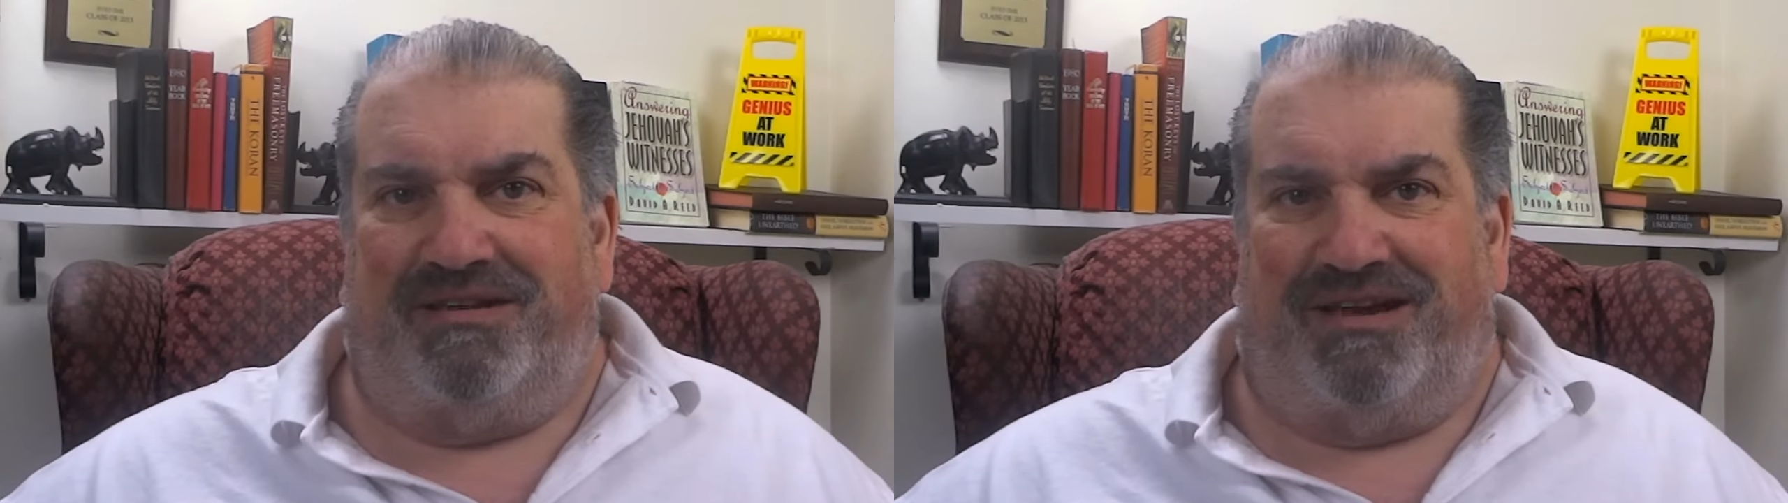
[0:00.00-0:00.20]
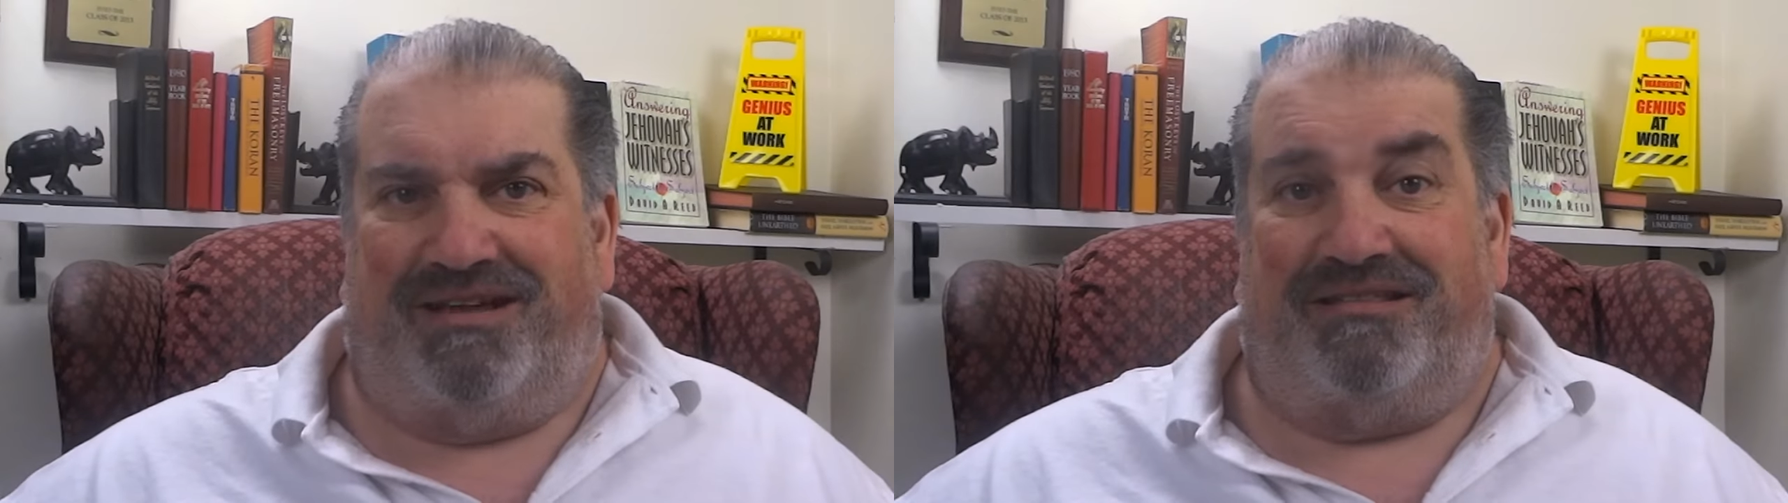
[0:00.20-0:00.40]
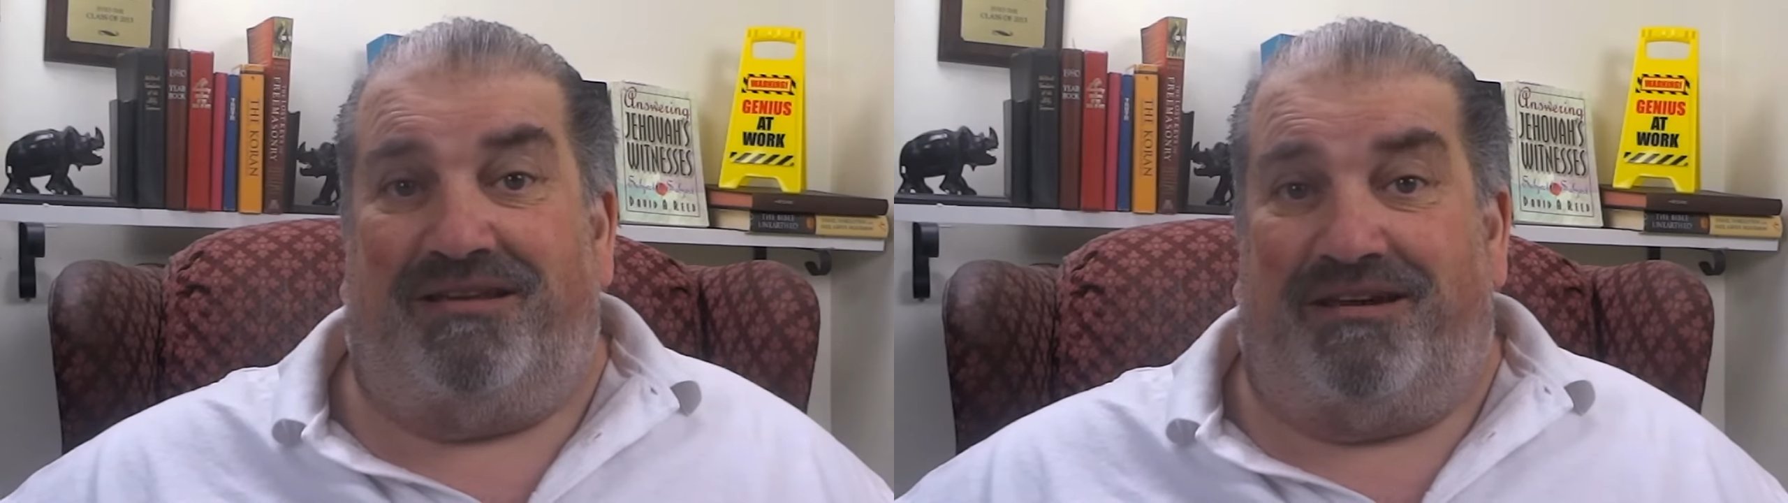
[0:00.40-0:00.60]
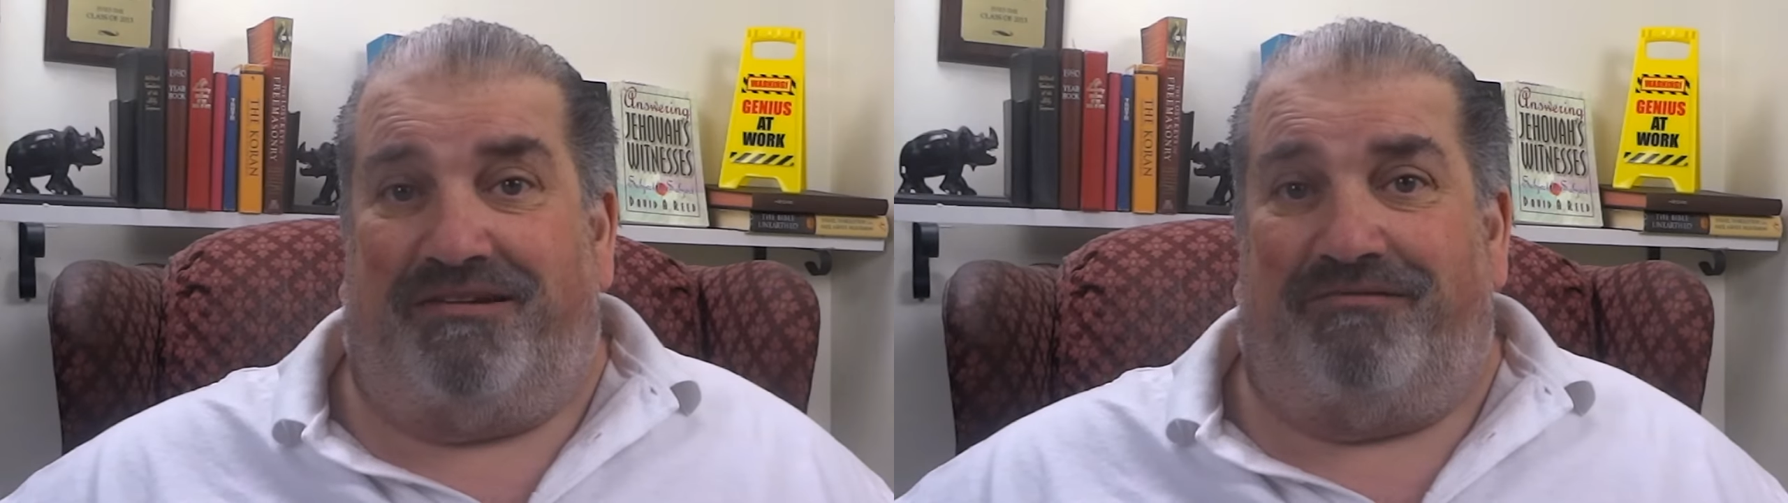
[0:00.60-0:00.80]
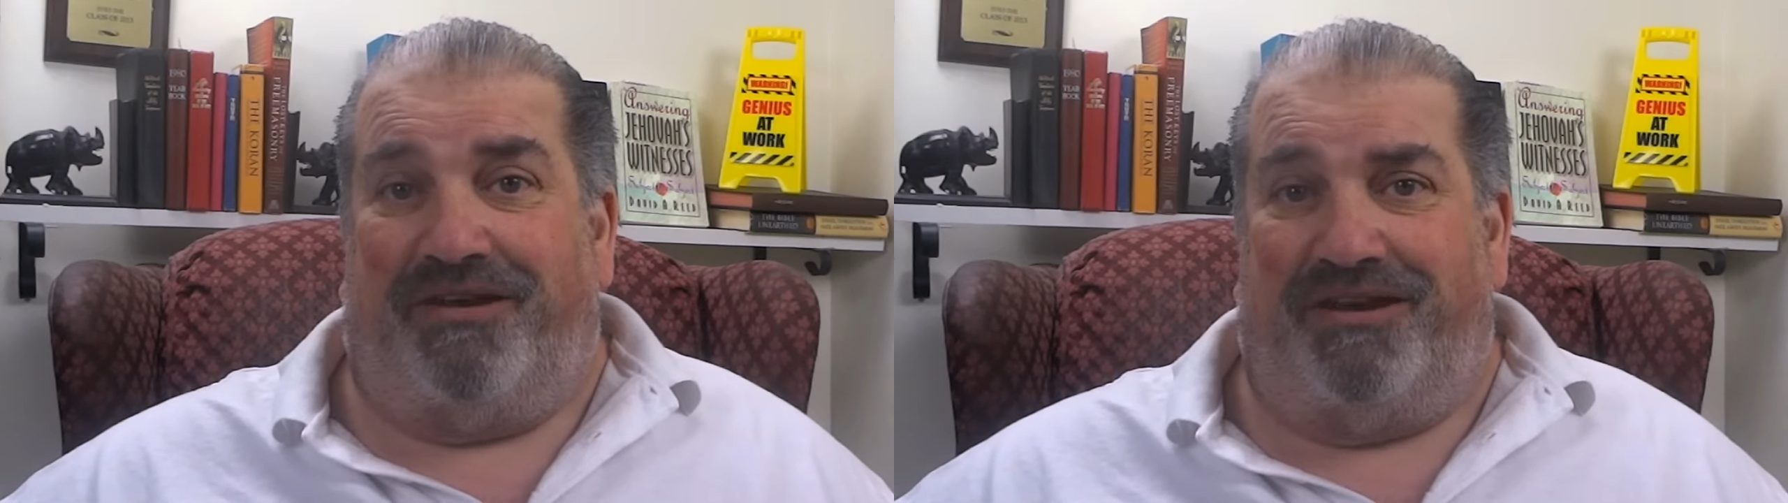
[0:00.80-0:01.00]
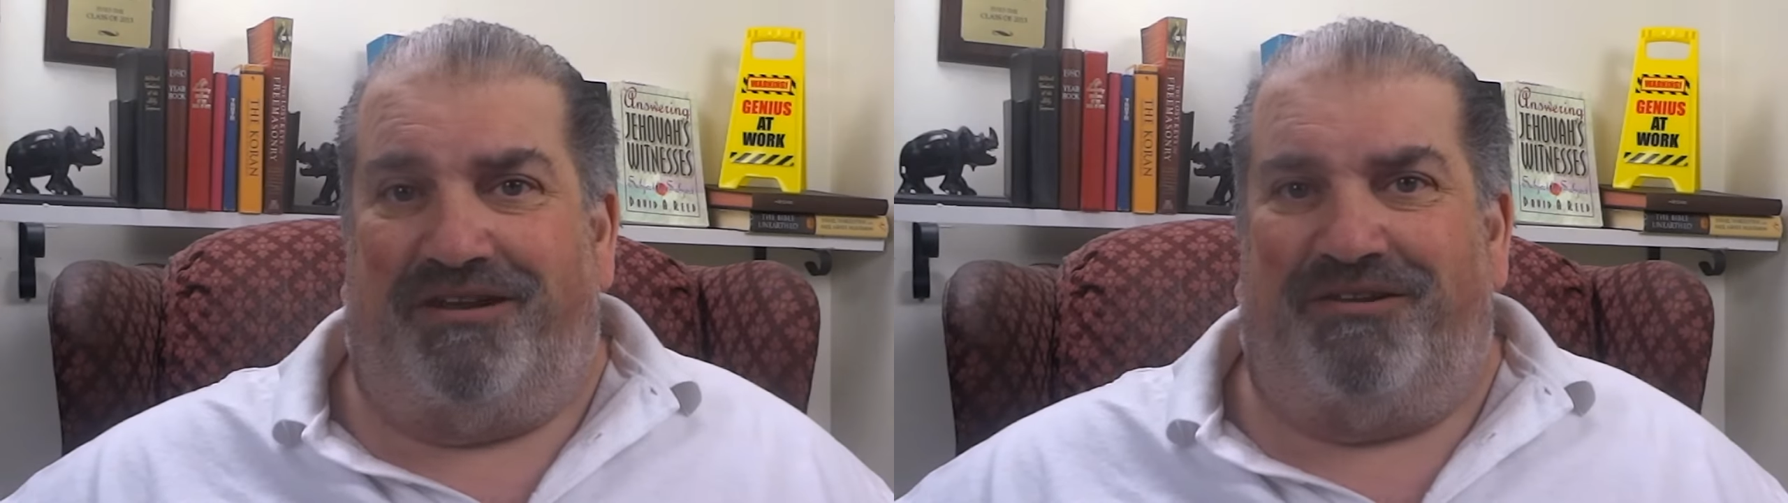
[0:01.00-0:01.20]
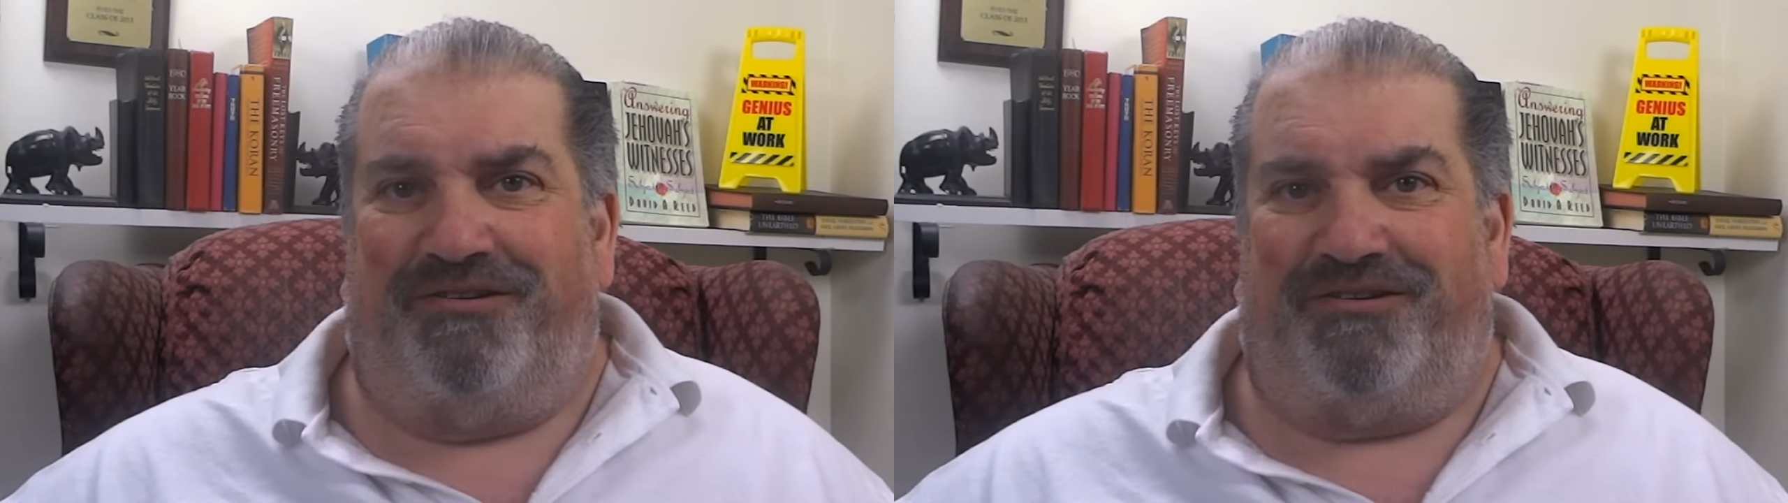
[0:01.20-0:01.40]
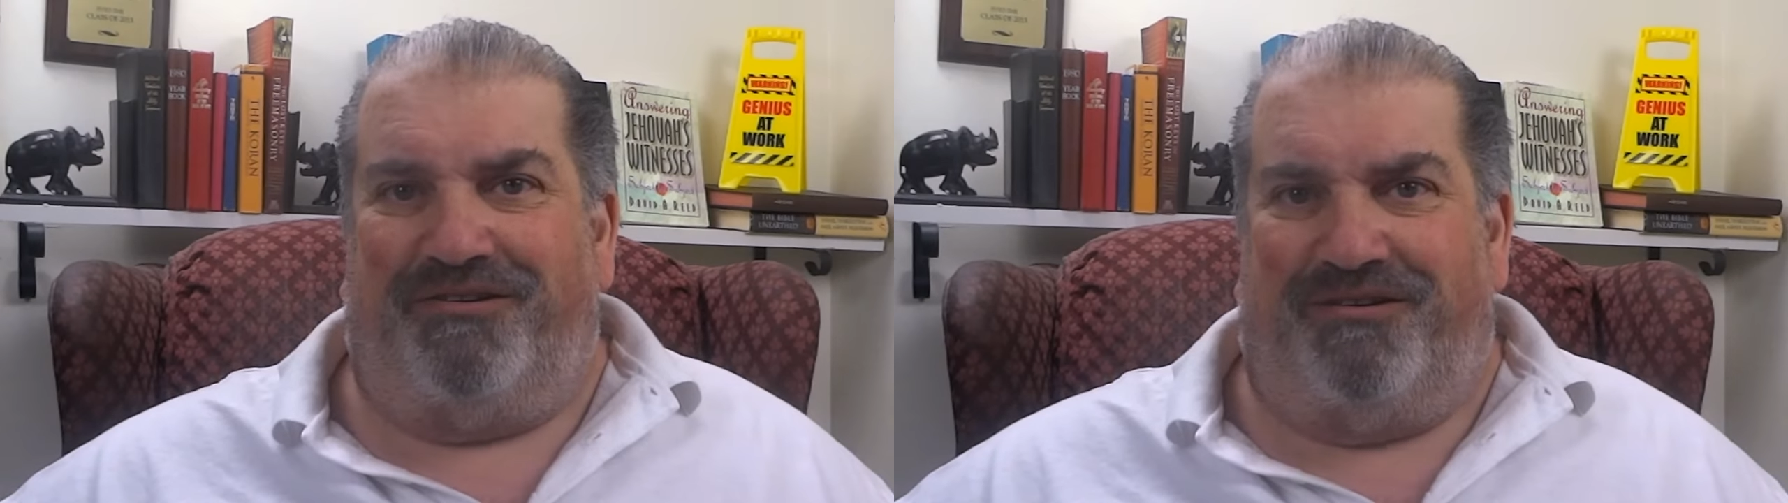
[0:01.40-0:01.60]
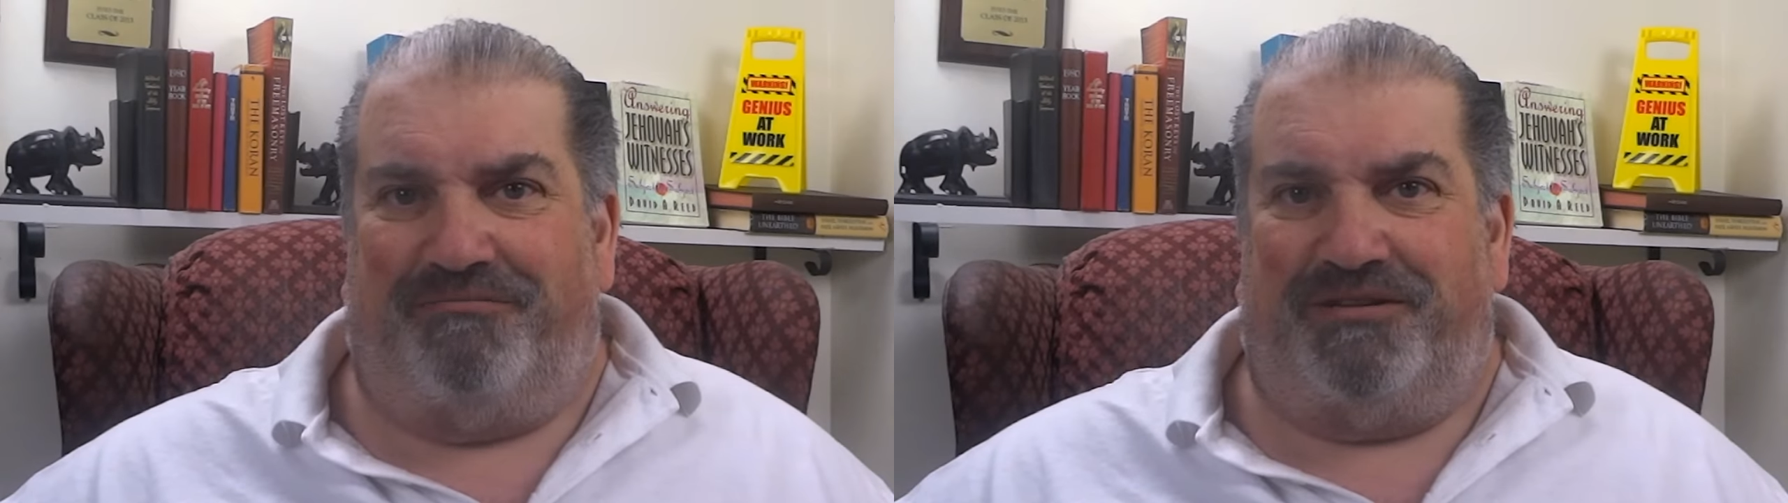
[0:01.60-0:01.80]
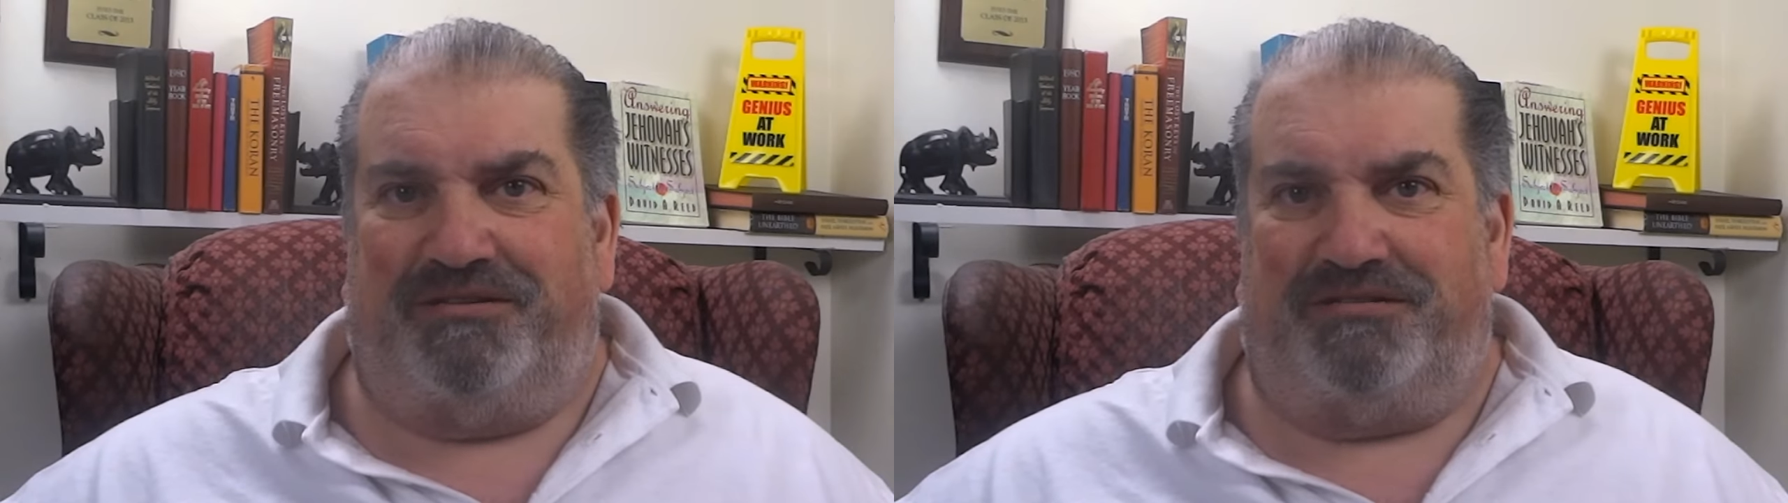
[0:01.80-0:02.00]
I like reading your
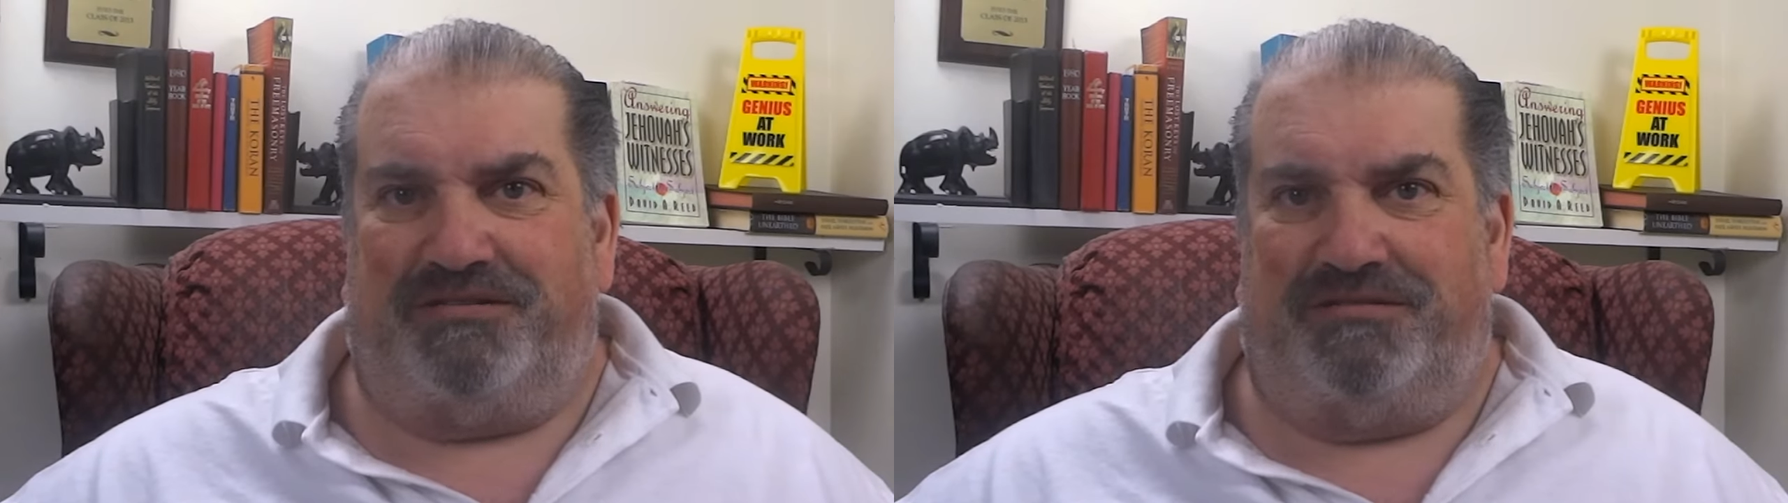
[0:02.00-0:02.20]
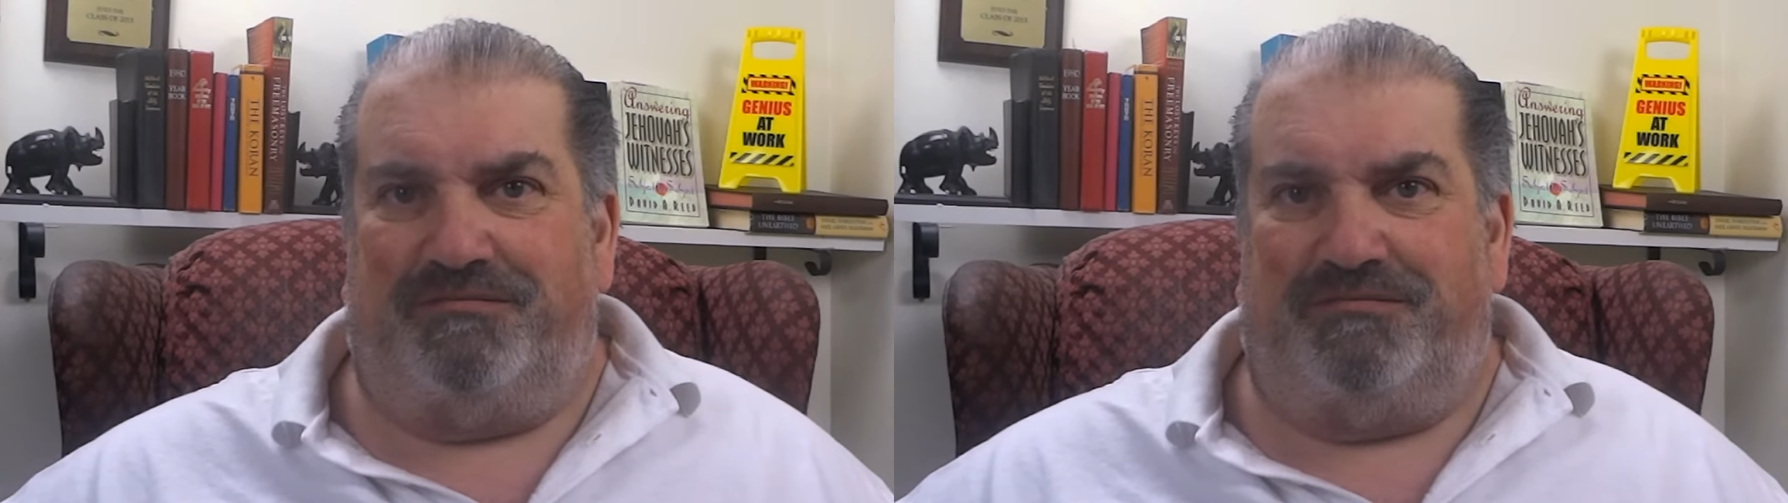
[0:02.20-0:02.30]
comments.